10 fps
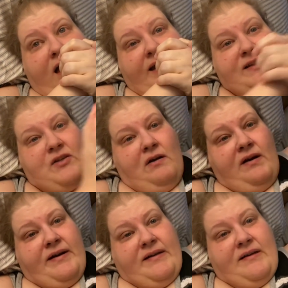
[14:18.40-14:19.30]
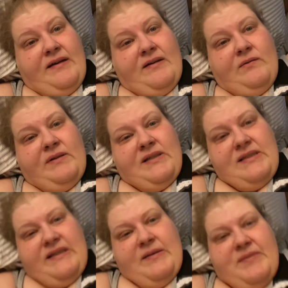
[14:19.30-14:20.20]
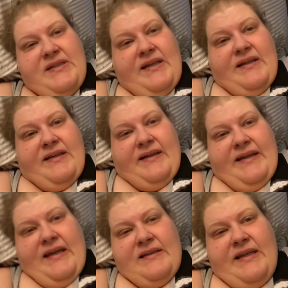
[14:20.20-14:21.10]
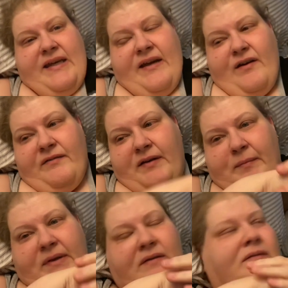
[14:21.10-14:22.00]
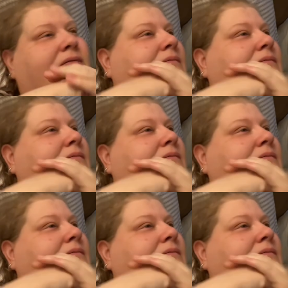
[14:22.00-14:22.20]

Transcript: It's hard. I don't want to see him sick and I can't take care of him and